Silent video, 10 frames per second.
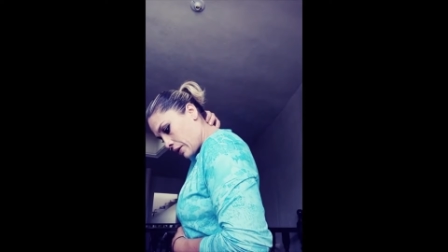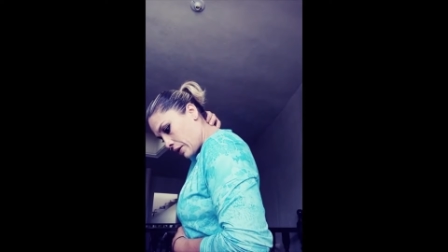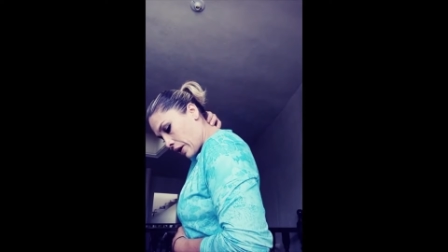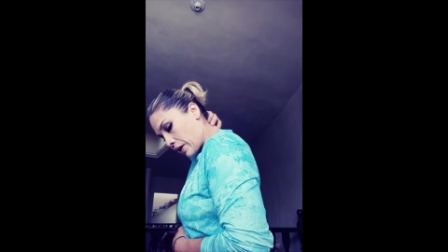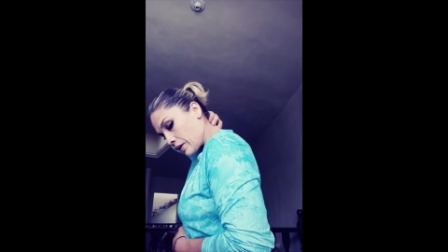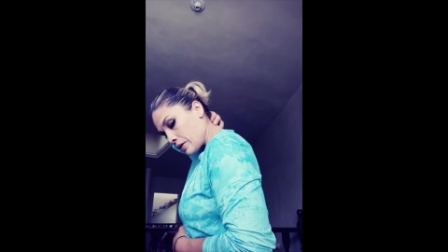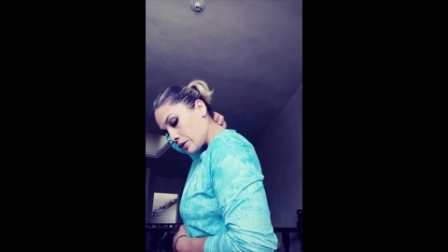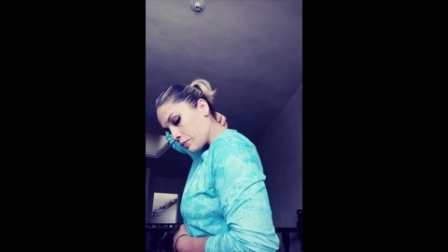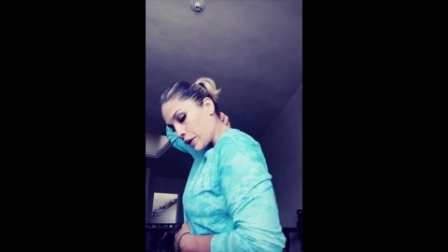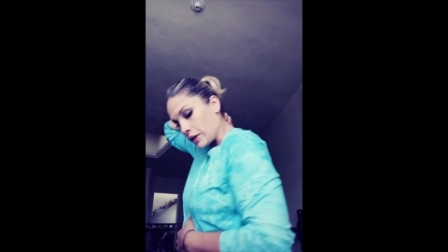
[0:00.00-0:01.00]
neck
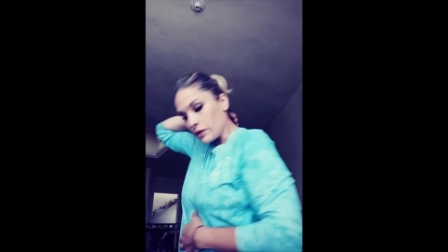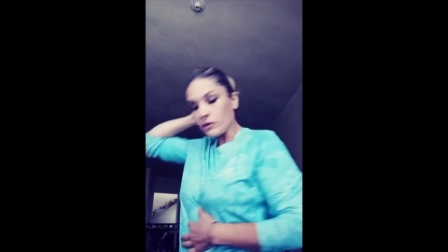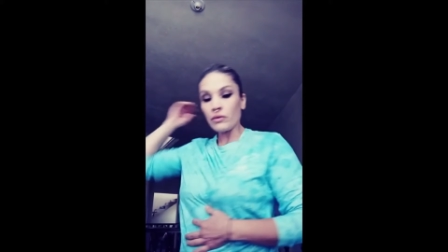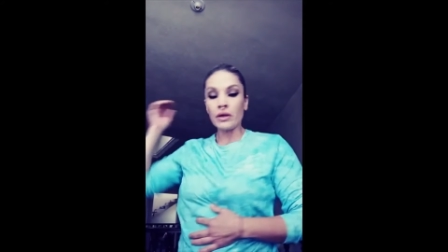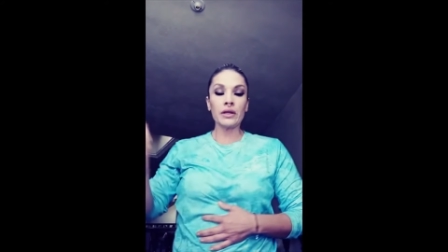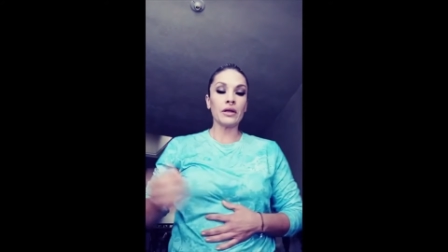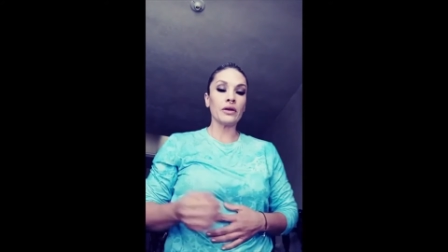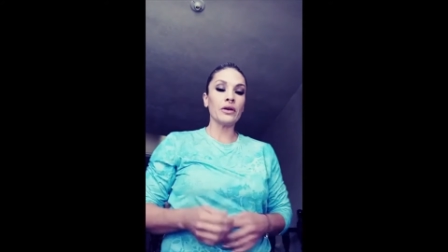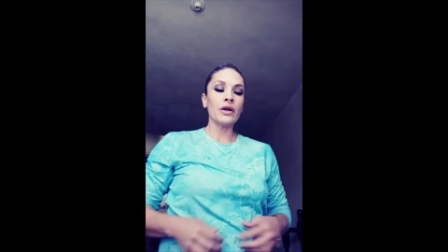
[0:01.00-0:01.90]
spine, right there.